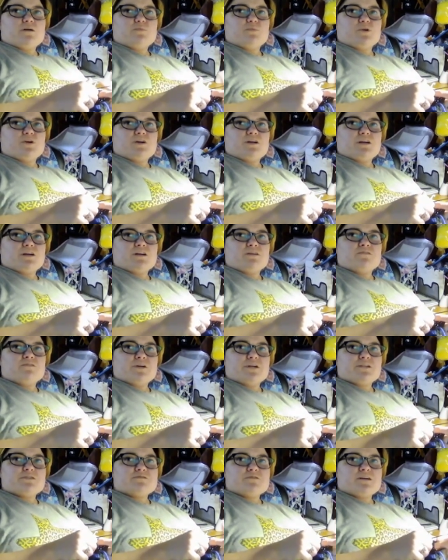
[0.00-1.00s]
I'll put an
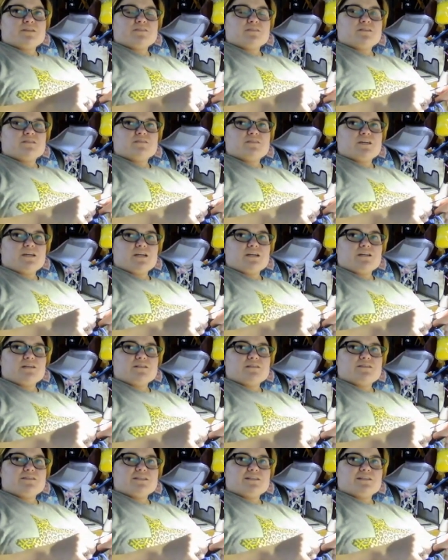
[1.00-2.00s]
increase right there at the
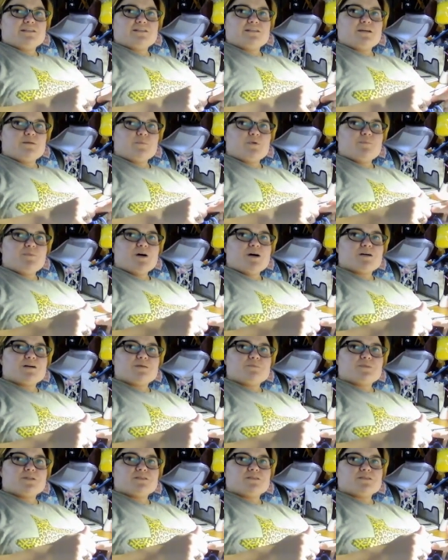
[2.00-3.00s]
end and get me
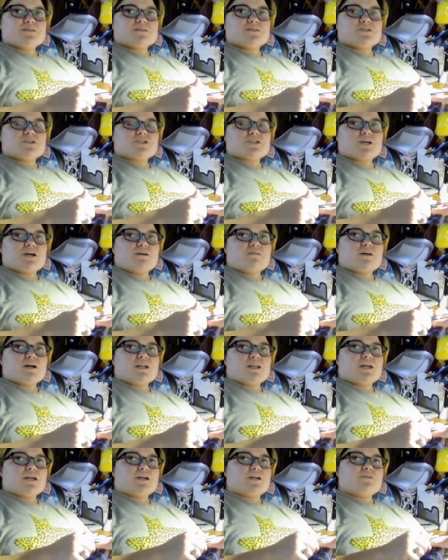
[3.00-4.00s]
back up to the stitch count
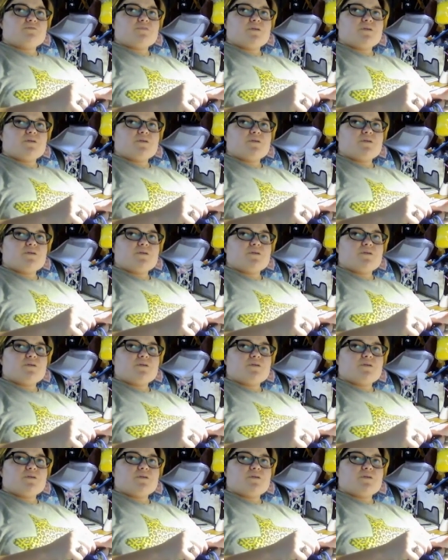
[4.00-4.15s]
I need.